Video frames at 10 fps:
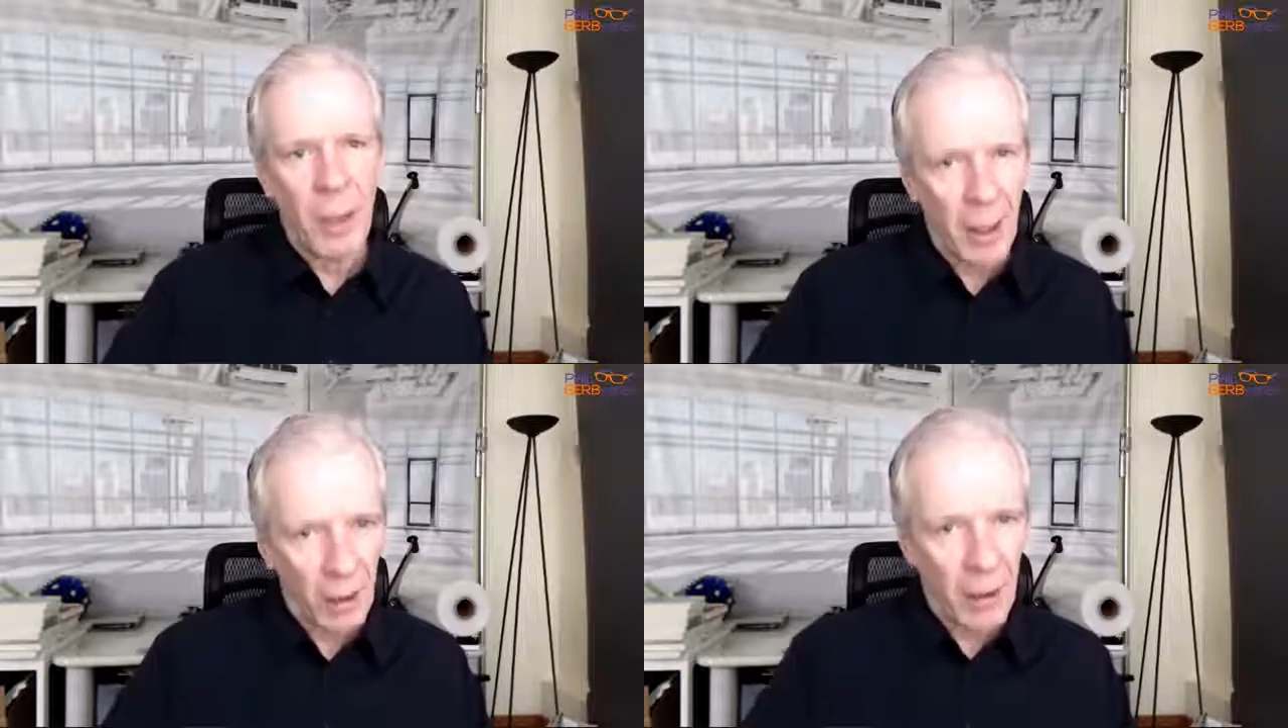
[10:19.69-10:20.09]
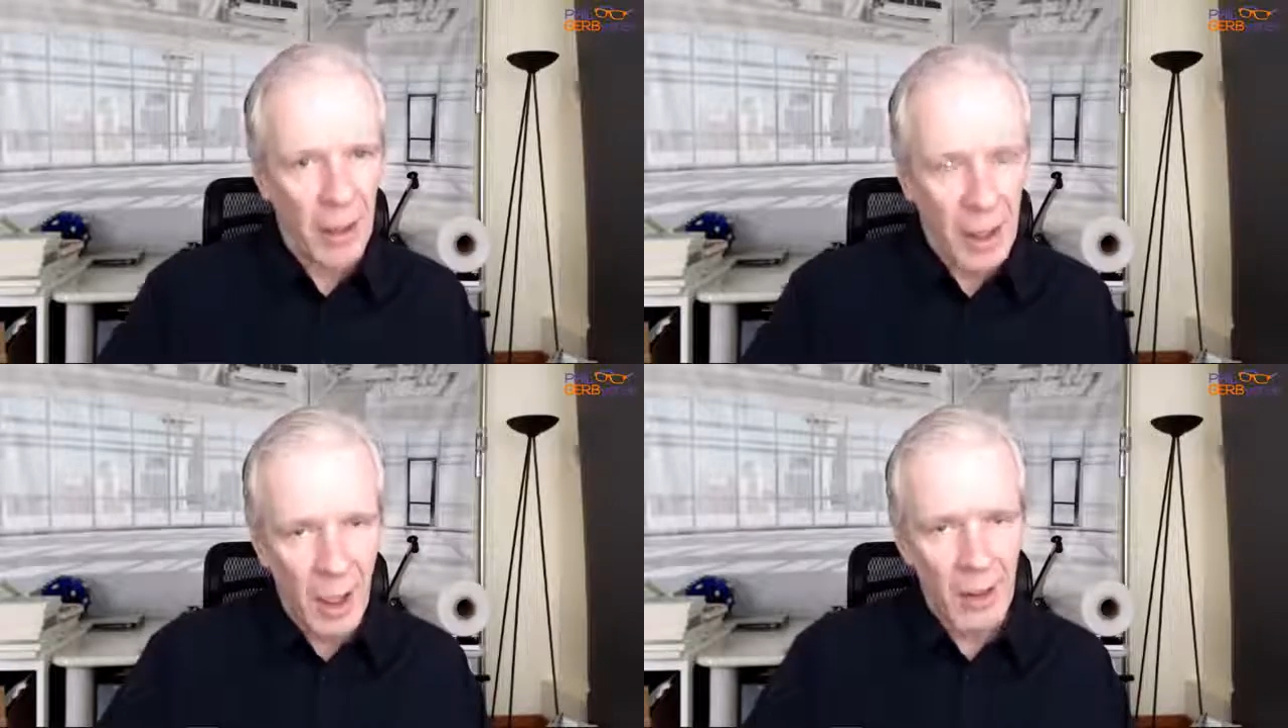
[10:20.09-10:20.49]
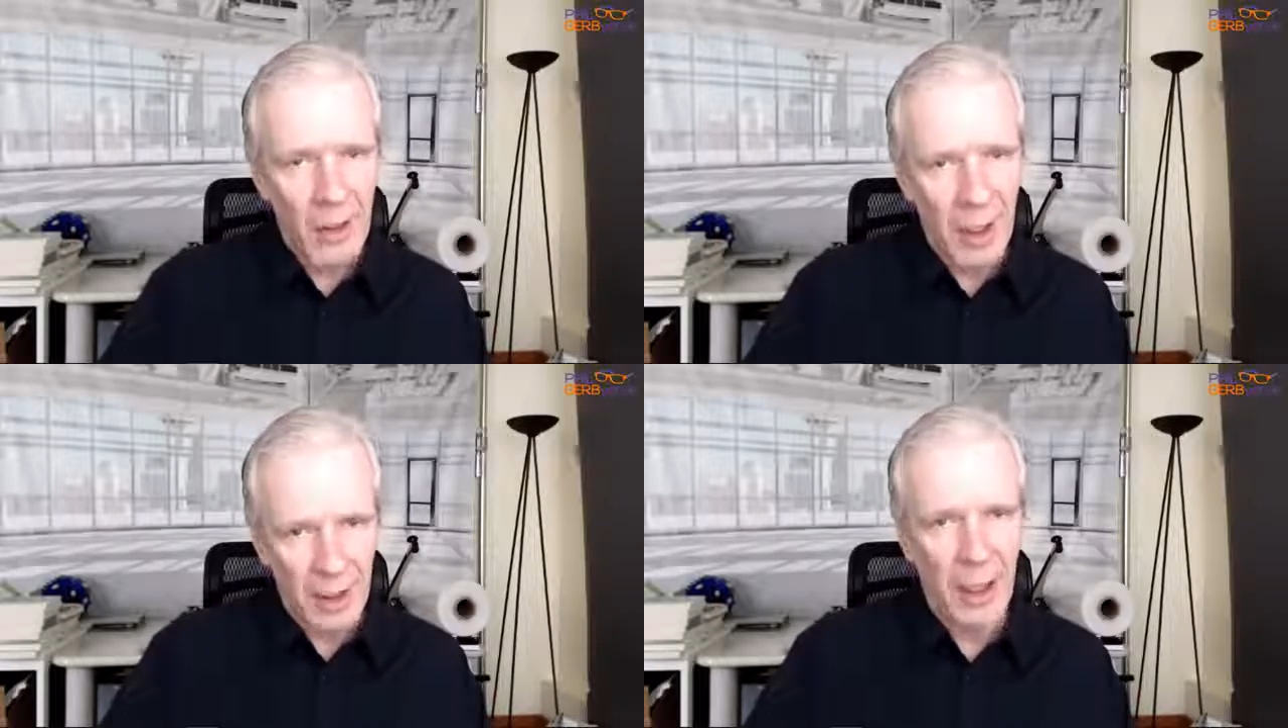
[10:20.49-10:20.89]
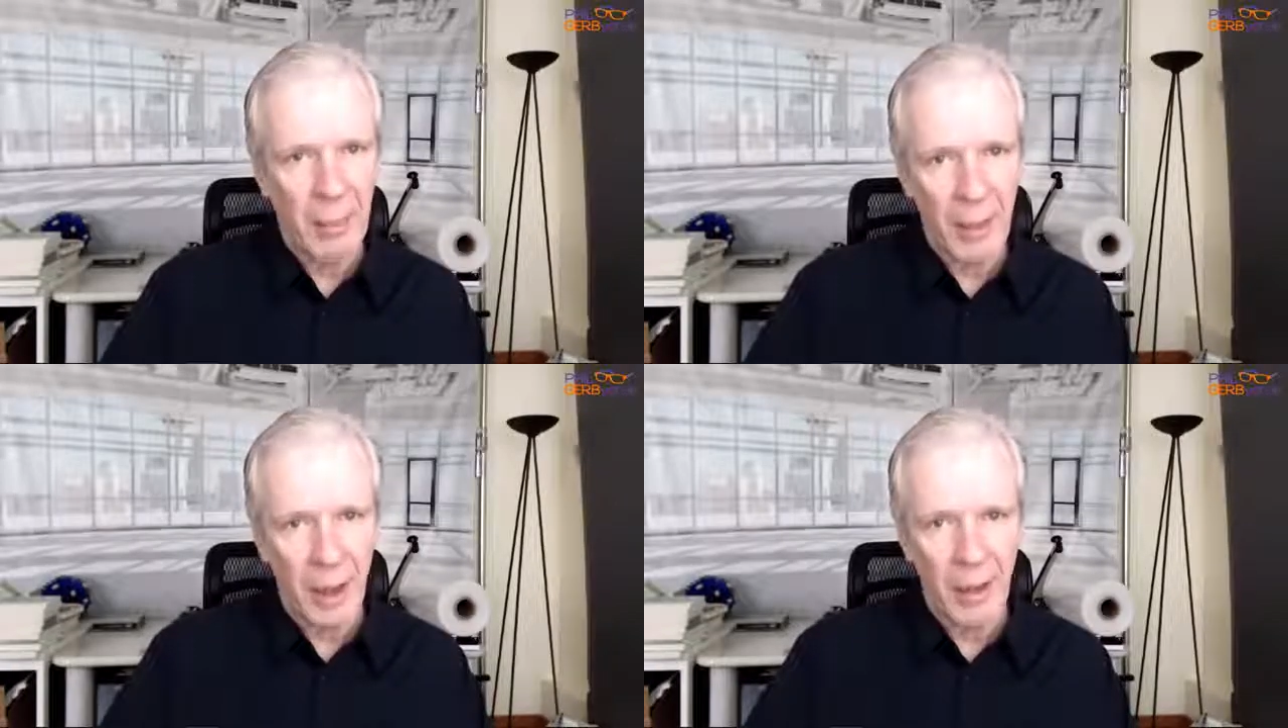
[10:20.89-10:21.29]
I called it a contact
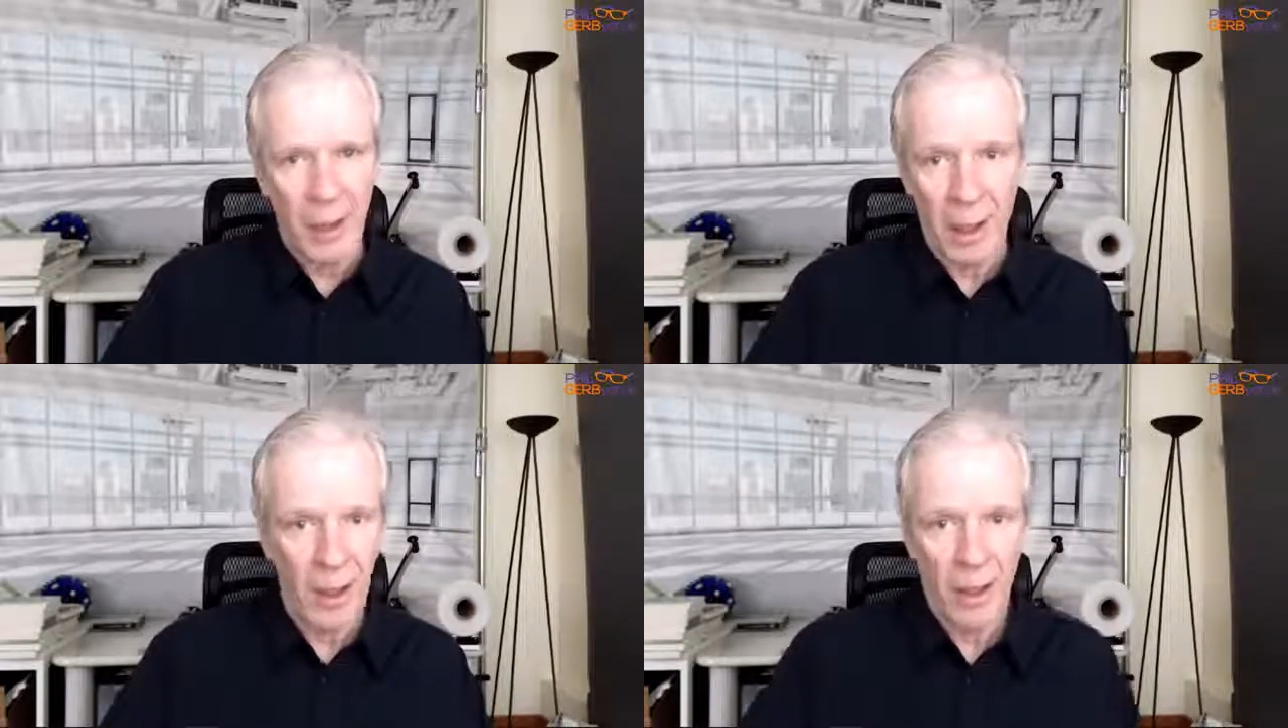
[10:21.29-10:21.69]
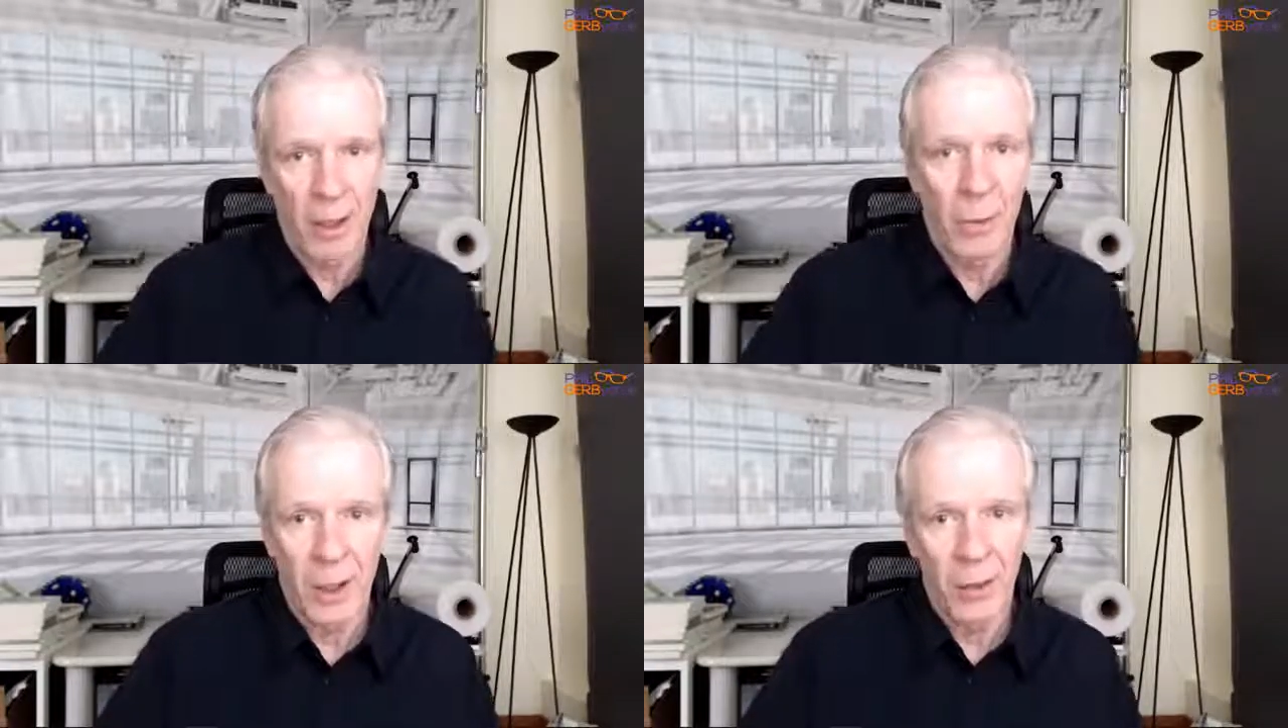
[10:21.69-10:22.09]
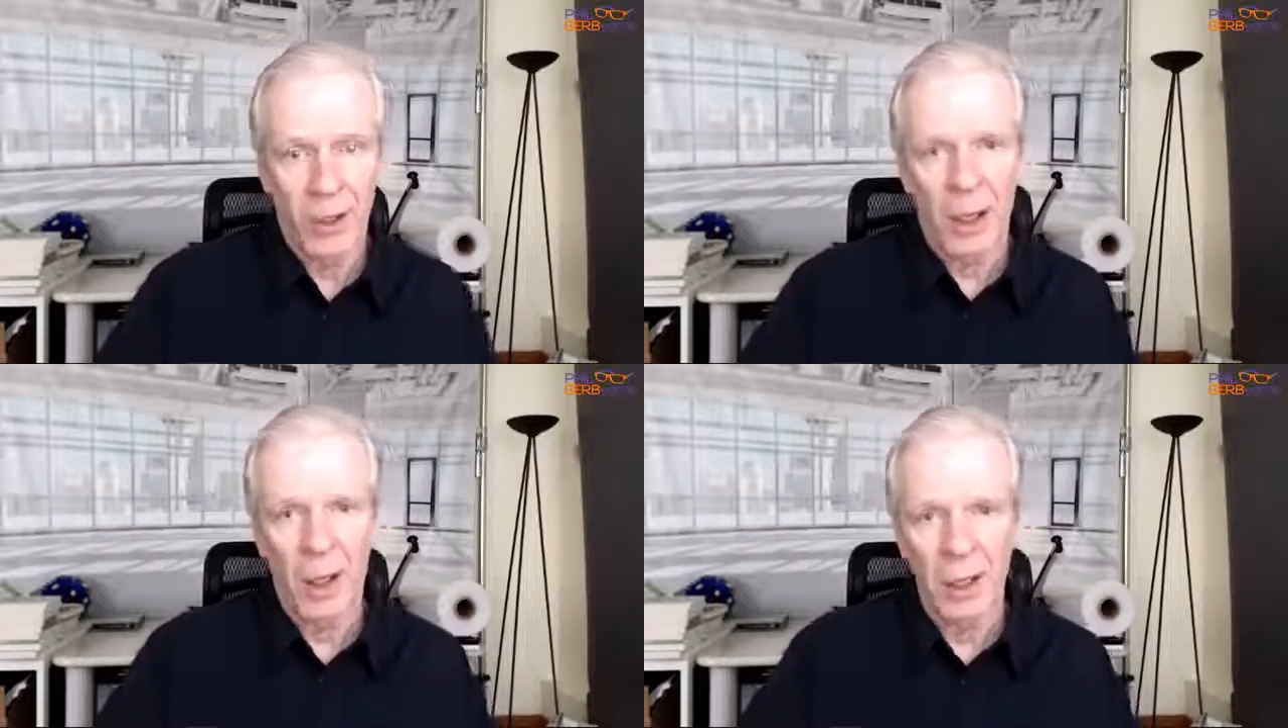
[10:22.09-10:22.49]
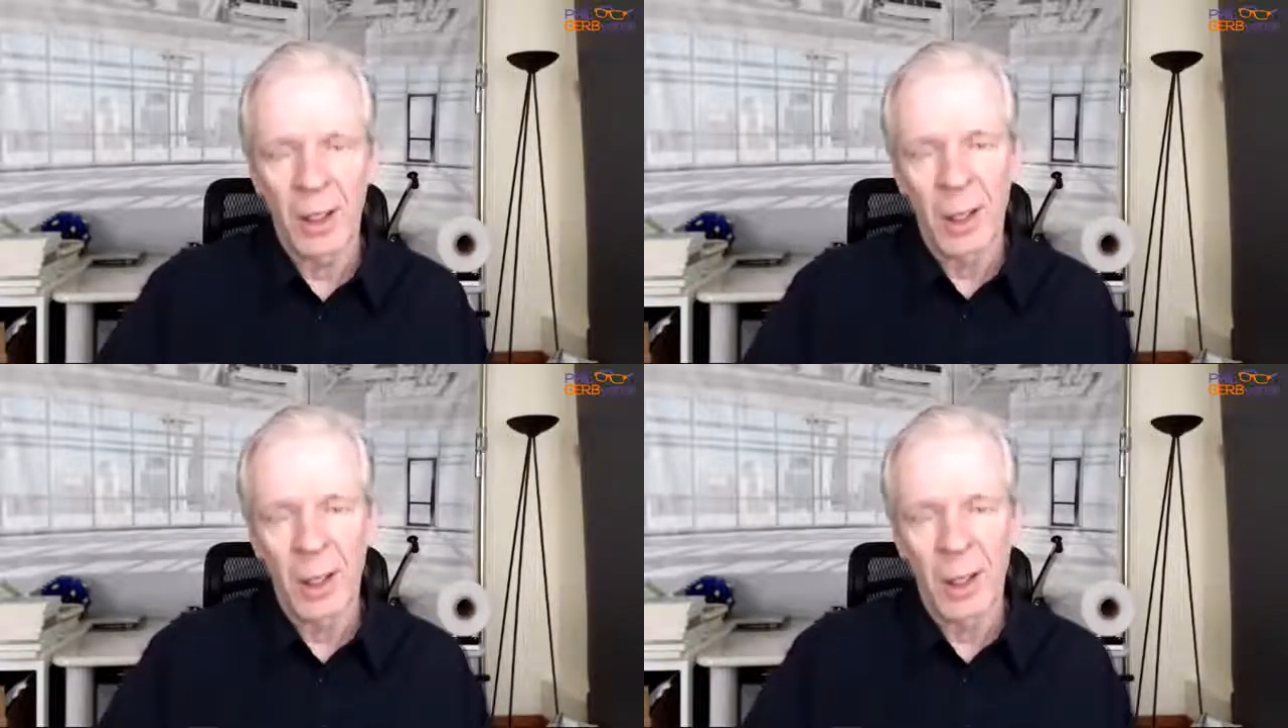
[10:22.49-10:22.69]
campaign. I didn't know what else to call it.